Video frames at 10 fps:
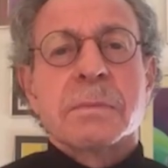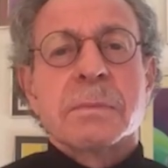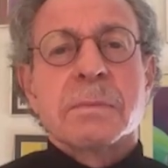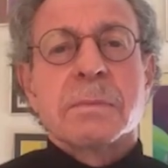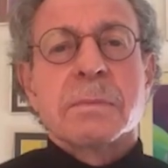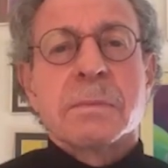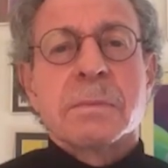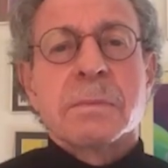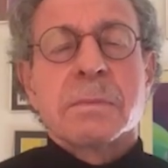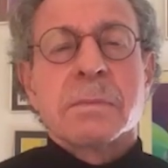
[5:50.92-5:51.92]

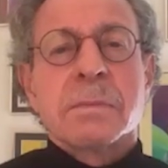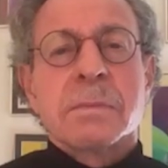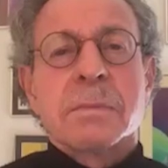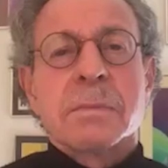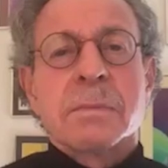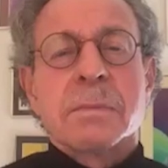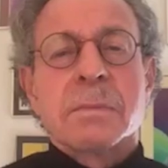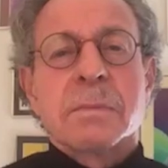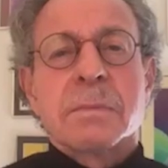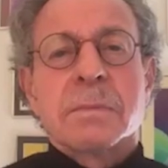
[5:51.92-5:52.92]

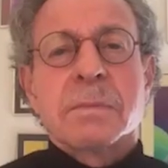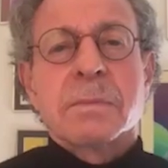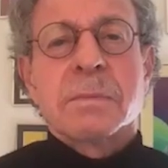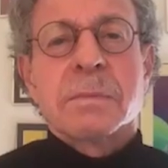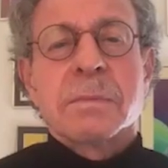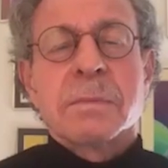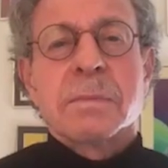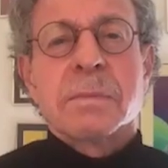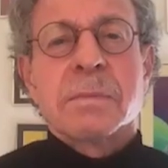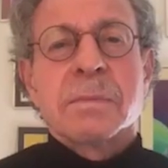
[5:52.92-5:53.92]

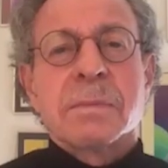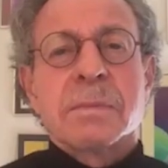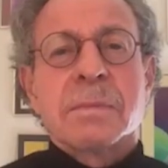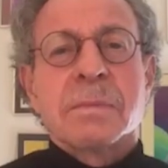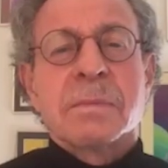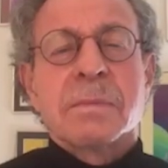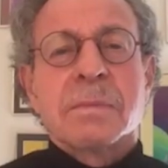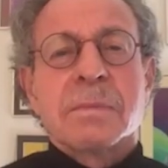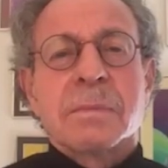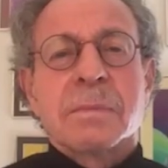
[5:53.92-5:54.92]

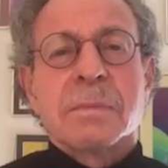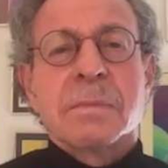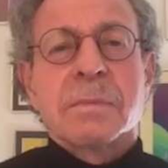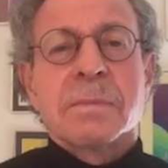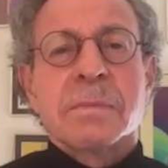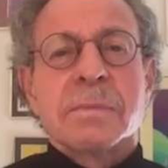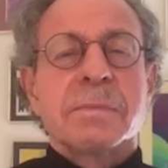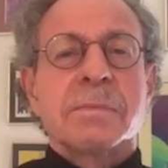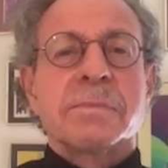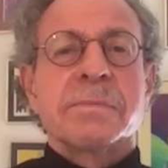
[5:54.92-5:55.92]

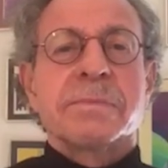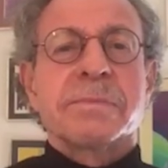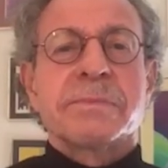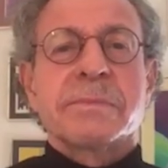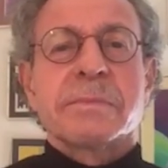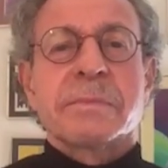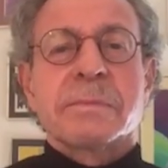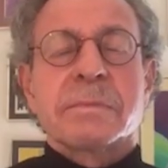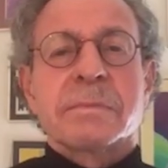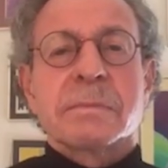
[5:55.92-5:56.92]

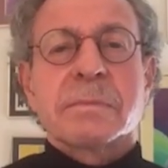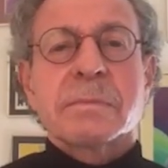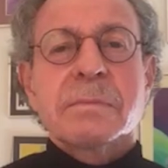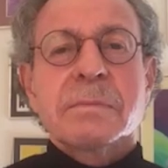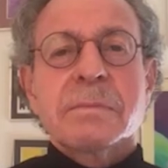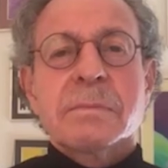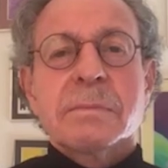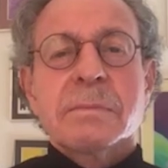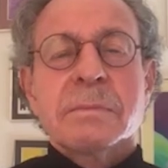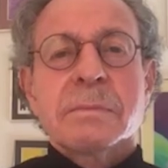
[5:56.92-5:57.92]

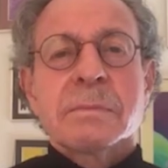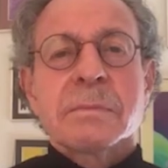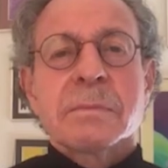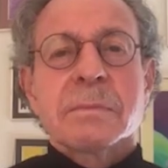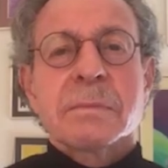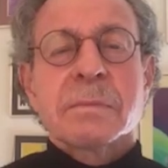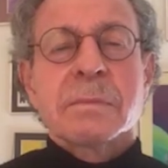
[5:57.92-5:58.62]
(not speaking)